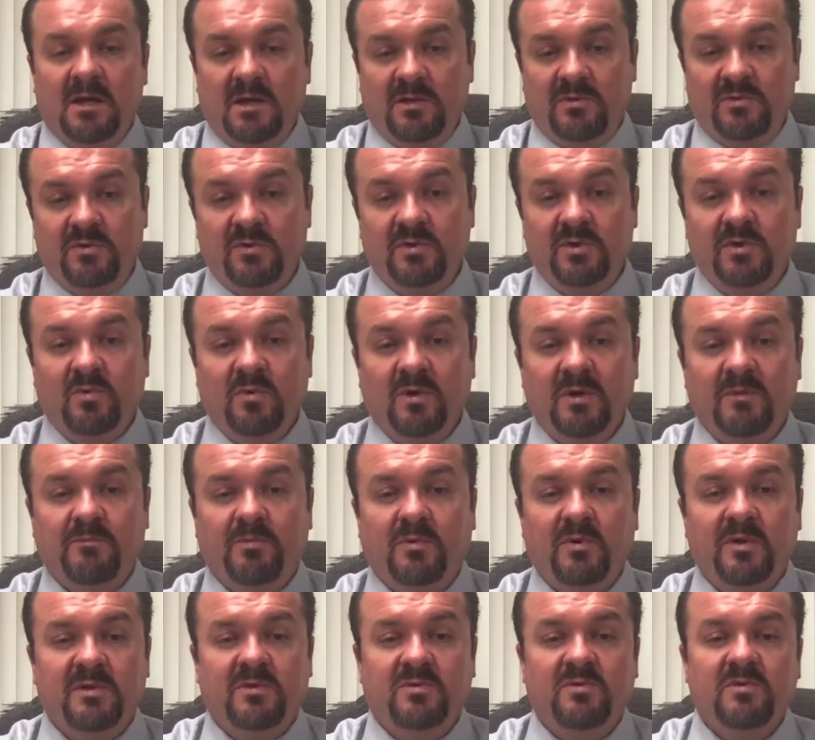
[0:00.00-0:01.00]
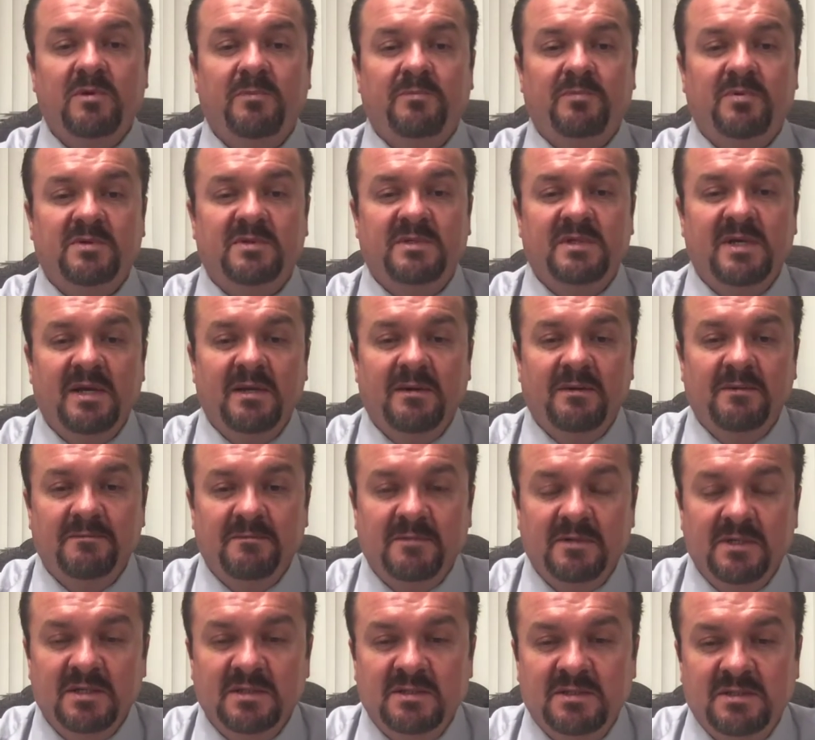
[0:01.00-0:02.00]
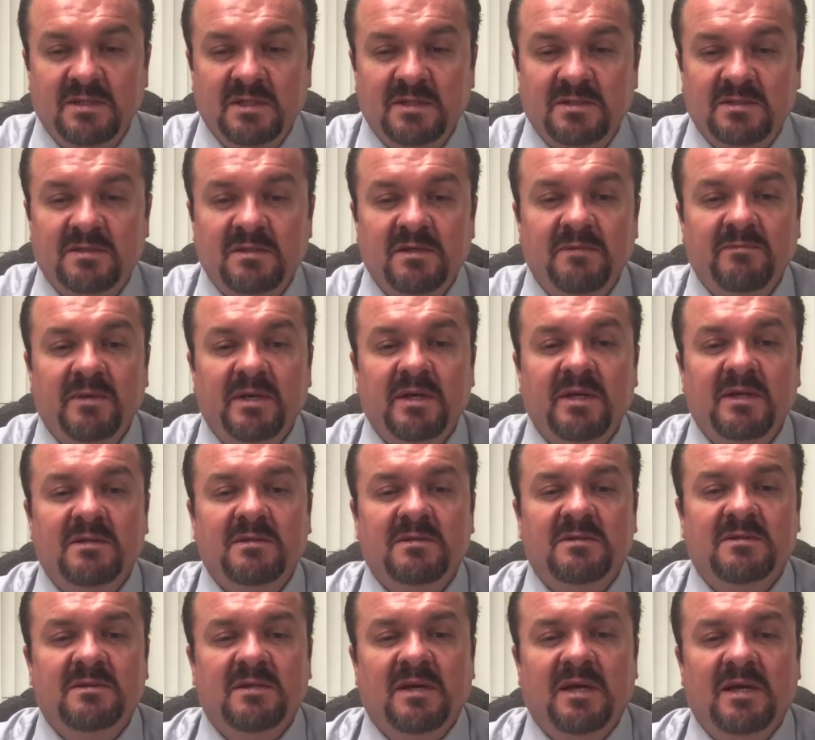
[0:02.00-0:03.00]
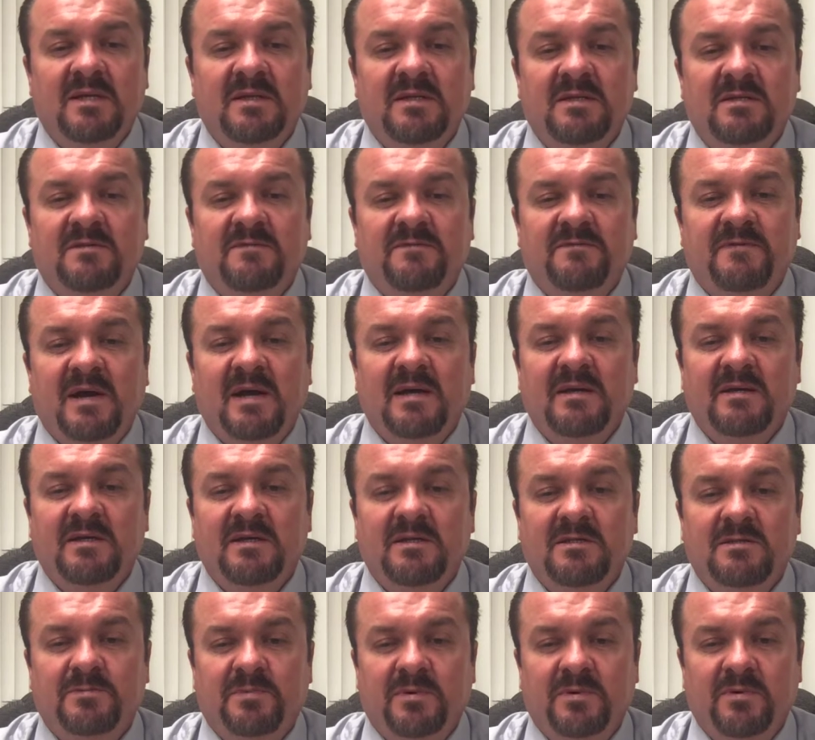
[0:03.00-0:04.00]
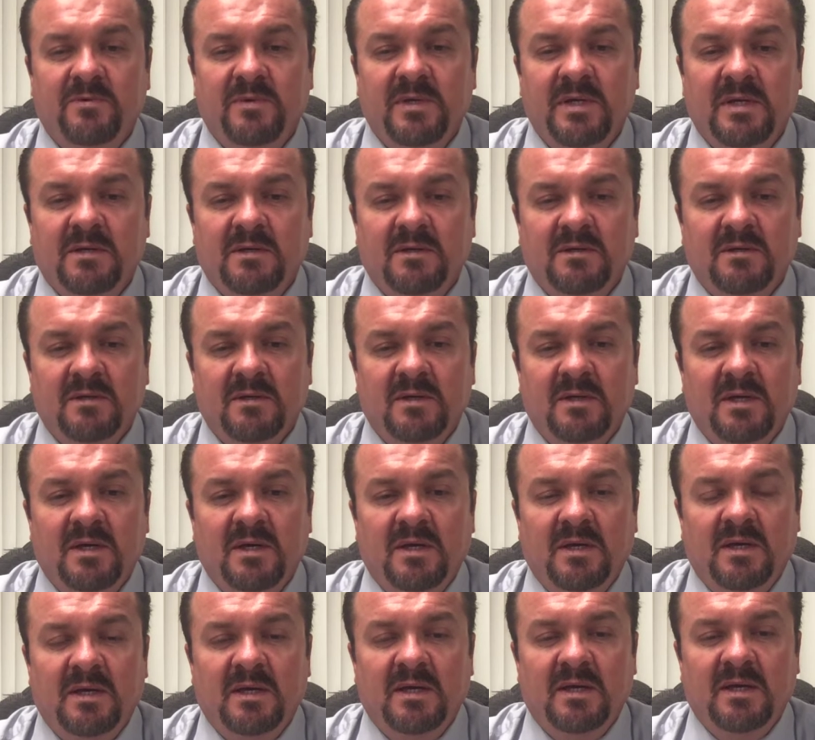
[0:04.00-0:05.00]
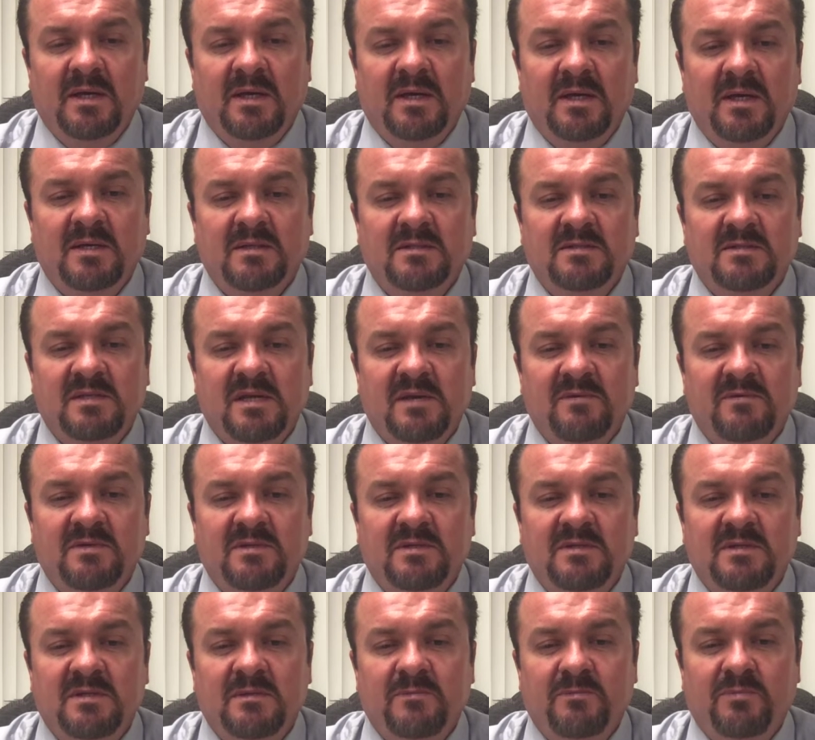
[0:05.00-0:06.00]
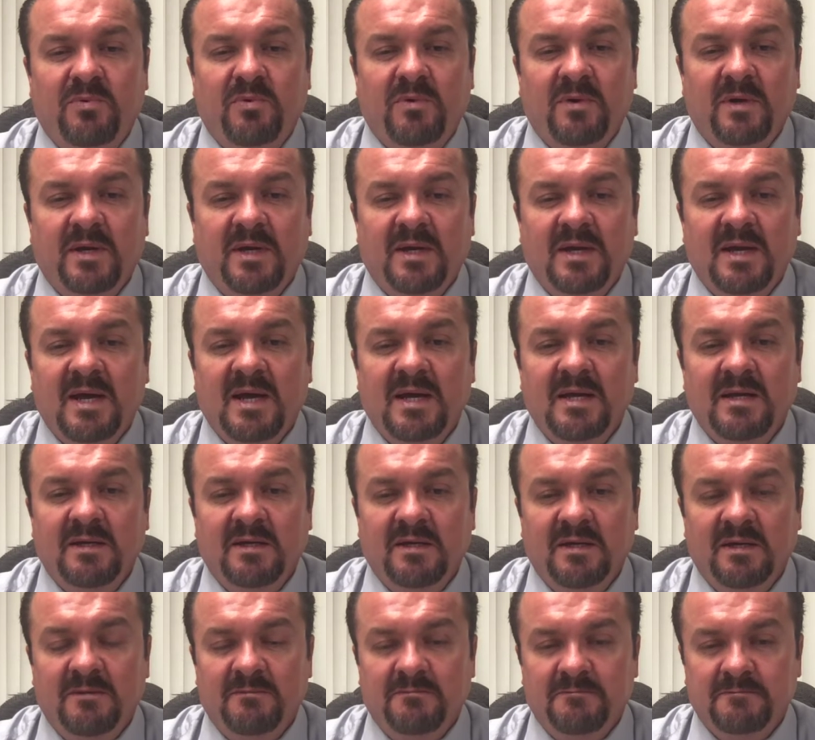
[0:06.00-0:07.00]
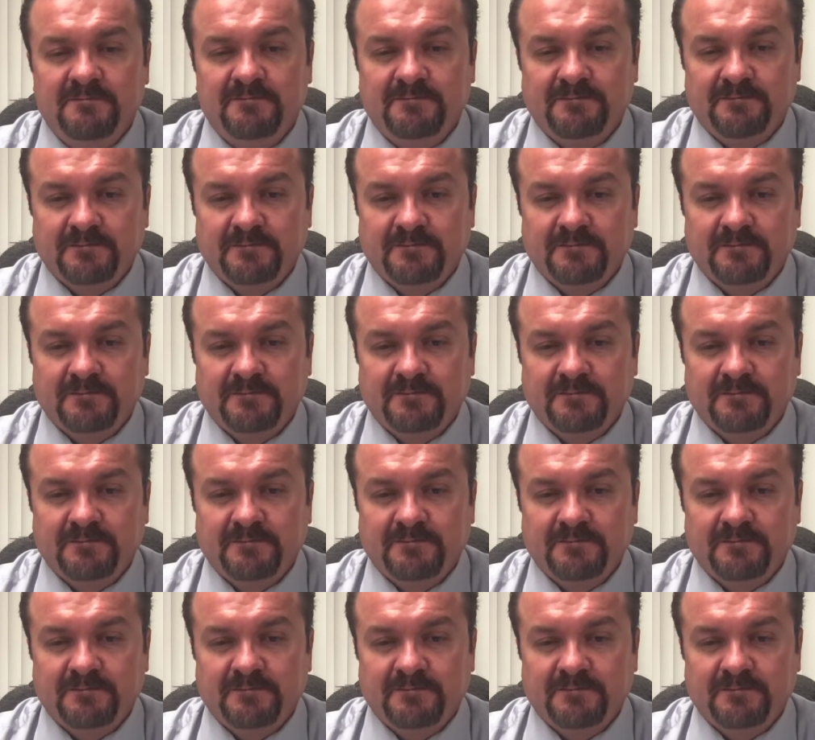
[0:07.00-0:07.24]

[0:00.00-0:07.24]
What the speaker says: 31.3% get 60 minutes at least 5 days per week, and 17.9% get